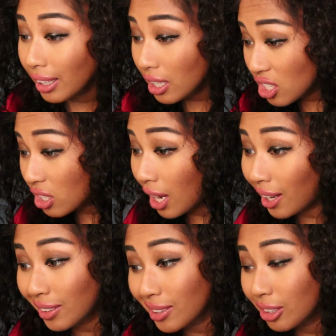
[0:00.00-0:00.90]
Asian
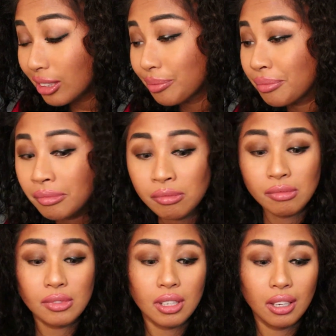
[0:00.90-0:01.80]
eyes.
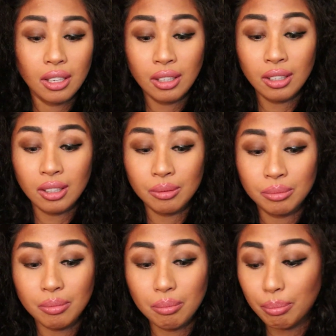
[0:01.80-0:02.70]

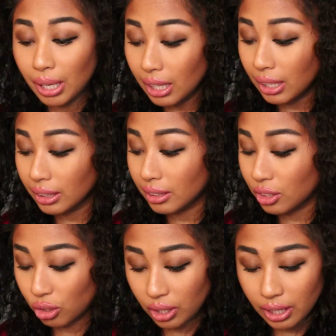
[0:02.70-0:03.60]
But
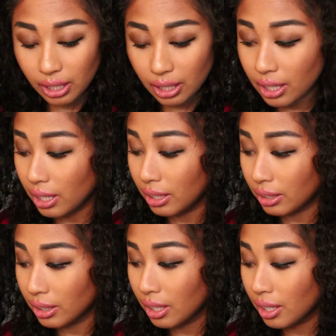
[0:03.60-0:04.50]
the trick is,